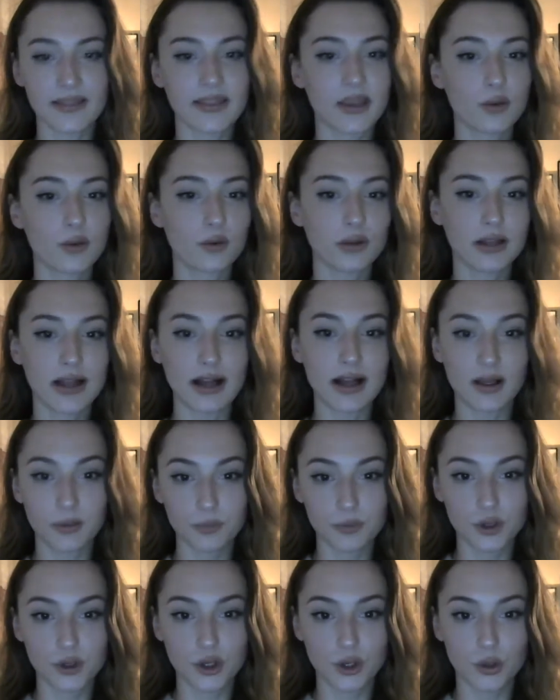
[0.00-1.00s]
and they will
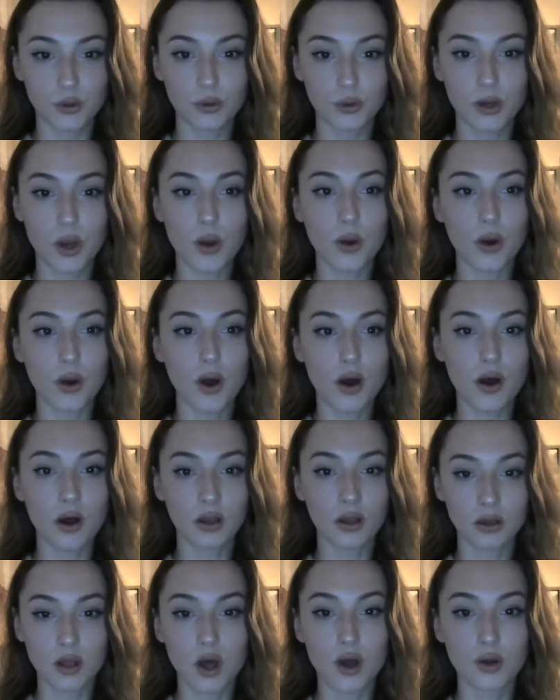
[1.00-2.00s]
help you
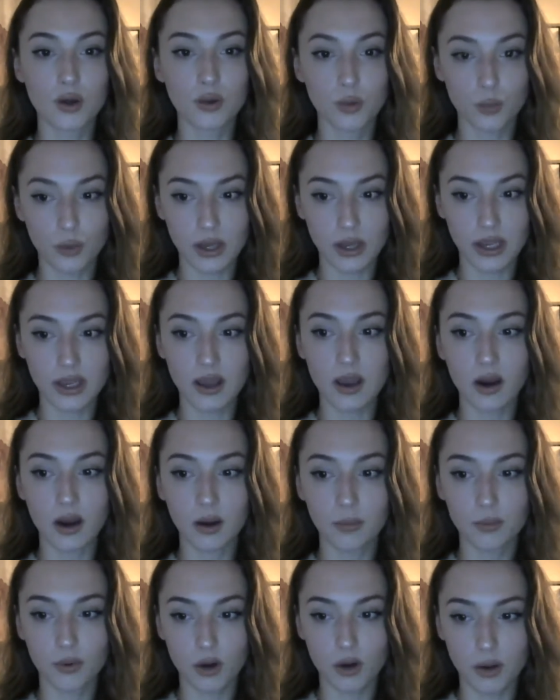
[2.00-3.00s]
along the way,
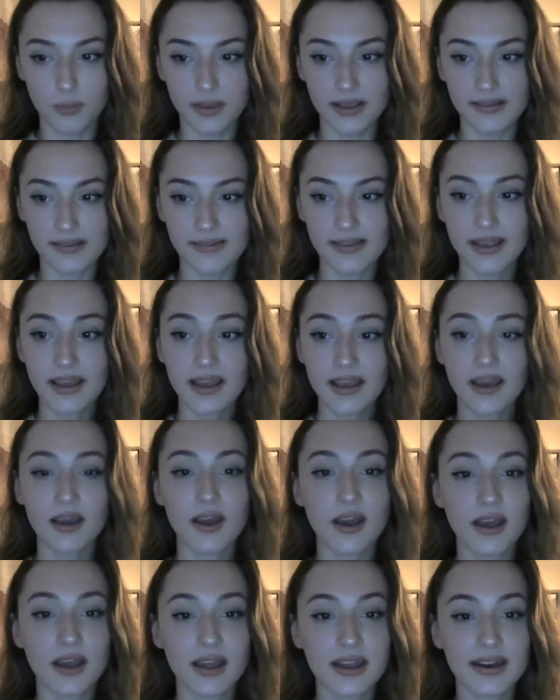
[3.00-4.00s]
I promise.
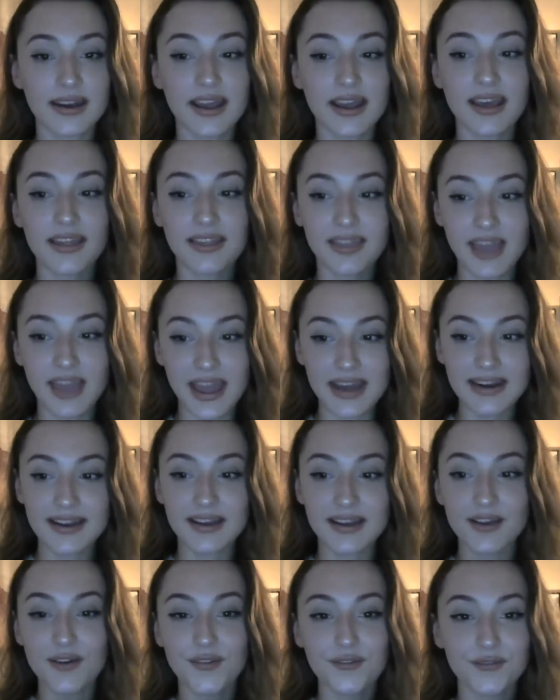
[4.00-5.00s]
And
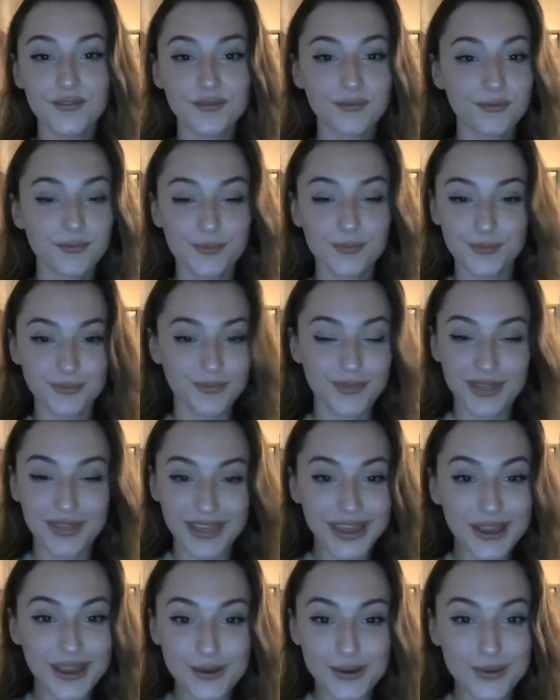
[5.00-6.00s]
then
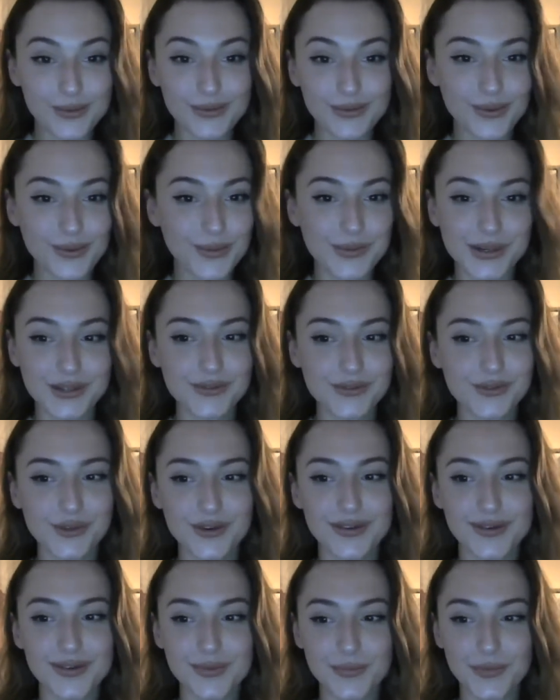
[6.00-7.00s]
thank you so much
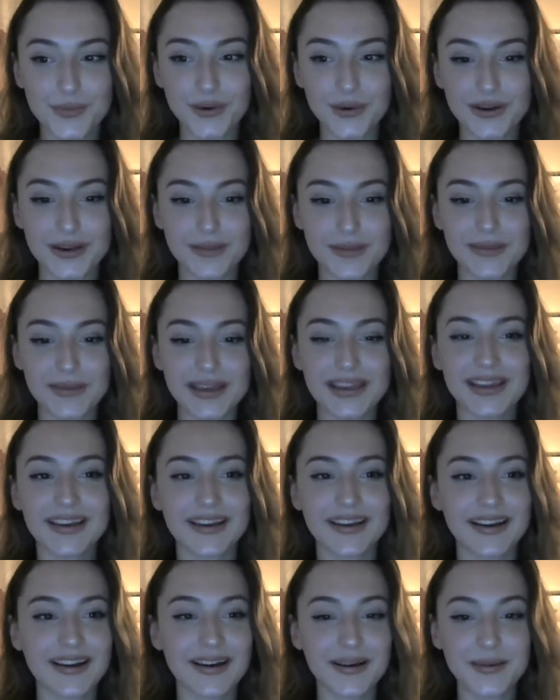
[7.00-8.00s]
for supporting
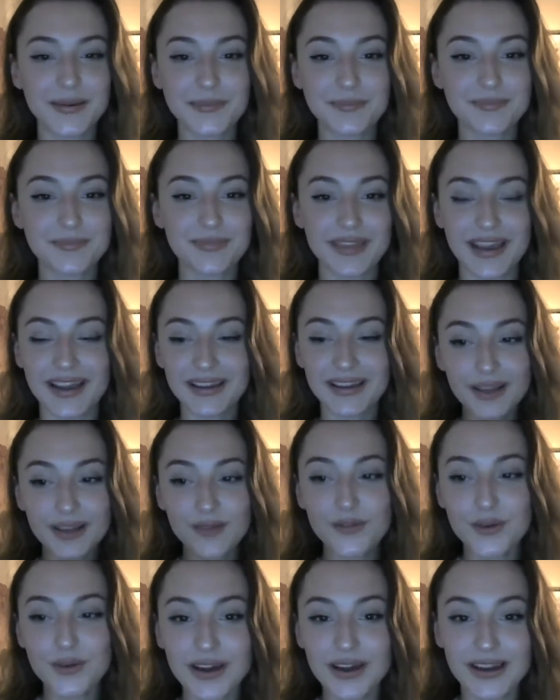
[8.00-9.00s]
me. I
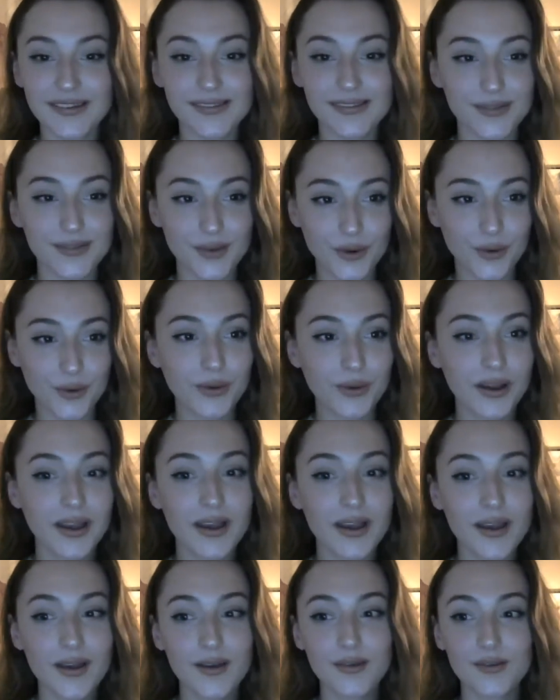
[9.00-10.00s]
love you guys so
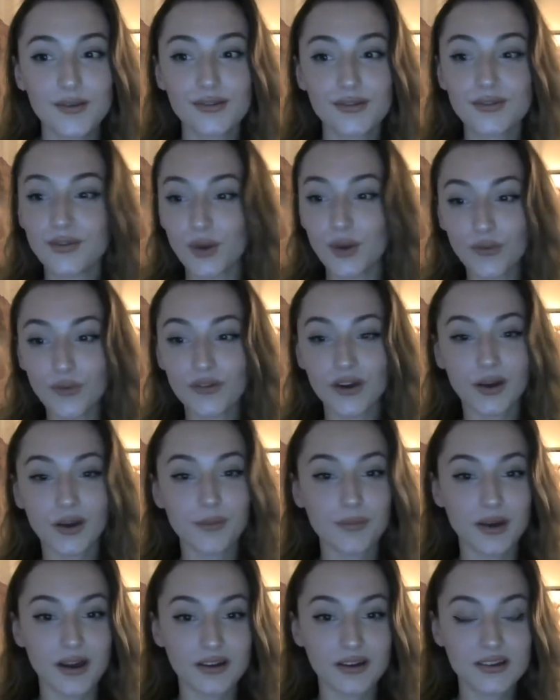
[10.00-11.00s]

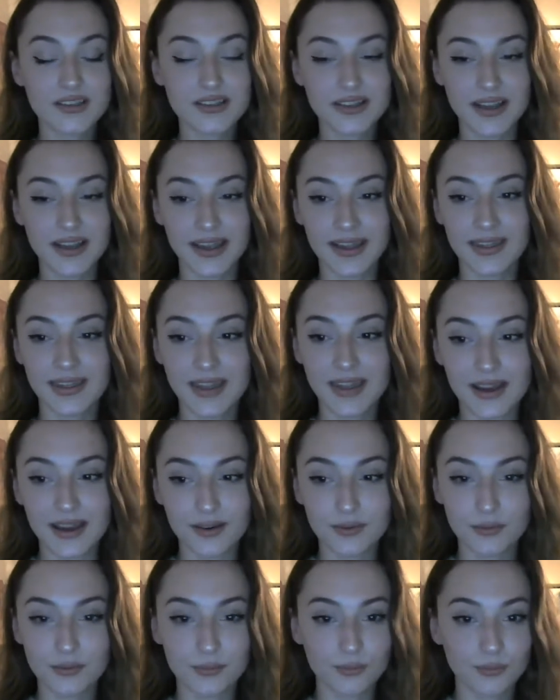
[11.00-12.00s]
very much, and
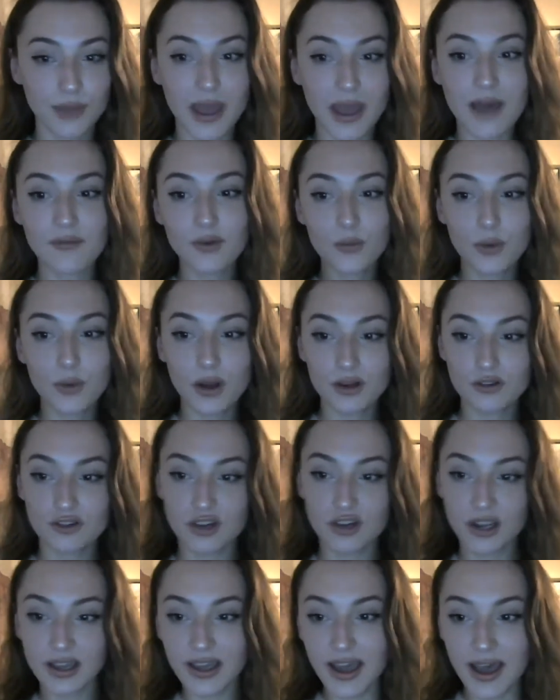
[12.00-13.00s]
that everyone
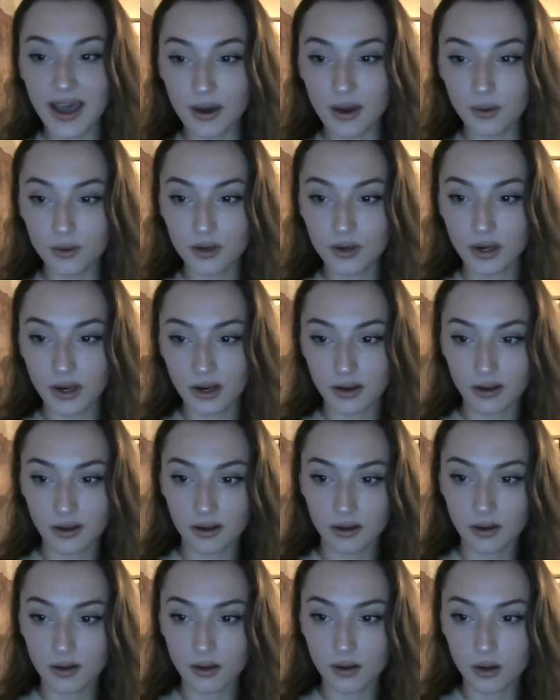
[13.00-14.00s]
check out
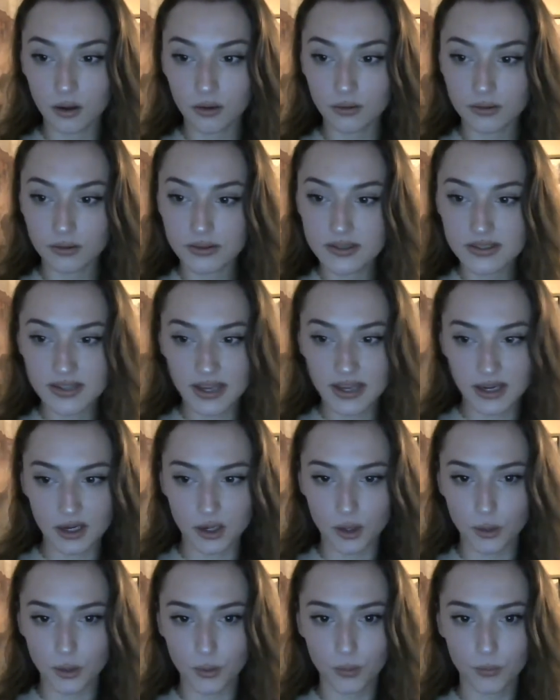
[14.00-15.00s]

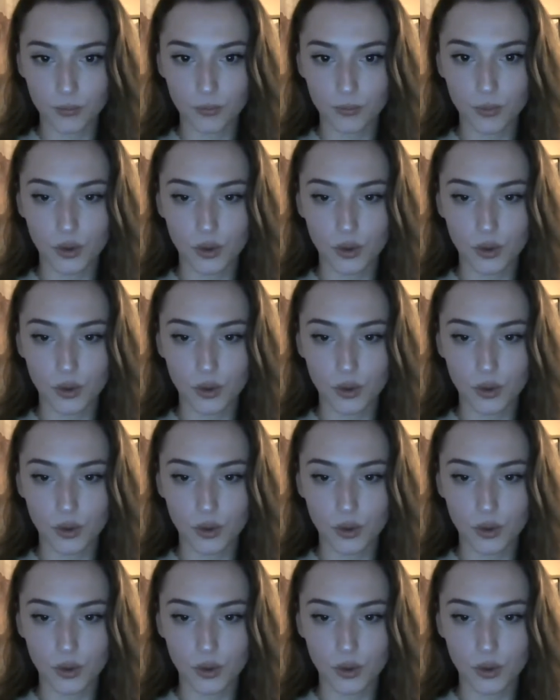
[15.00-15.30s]
Arsenio.